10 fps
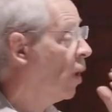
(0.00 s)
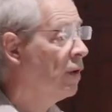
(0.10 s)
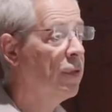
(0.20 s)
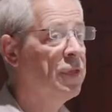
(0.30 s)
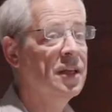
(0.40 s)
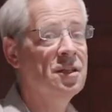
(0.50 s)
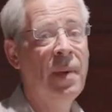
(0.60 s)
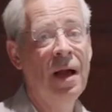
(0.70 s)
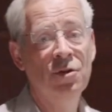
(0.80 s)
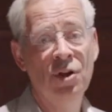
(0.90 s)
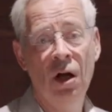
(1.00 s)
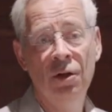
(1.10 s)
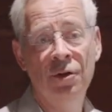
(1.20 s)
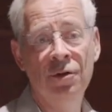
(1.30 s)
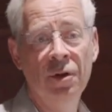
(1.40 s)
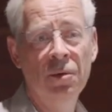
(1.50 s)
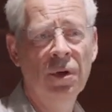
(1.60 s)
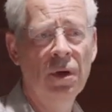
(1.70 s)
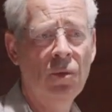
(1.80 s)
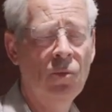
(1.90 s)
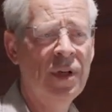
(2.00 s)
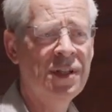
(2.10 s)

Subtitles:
one of the things about childhood that we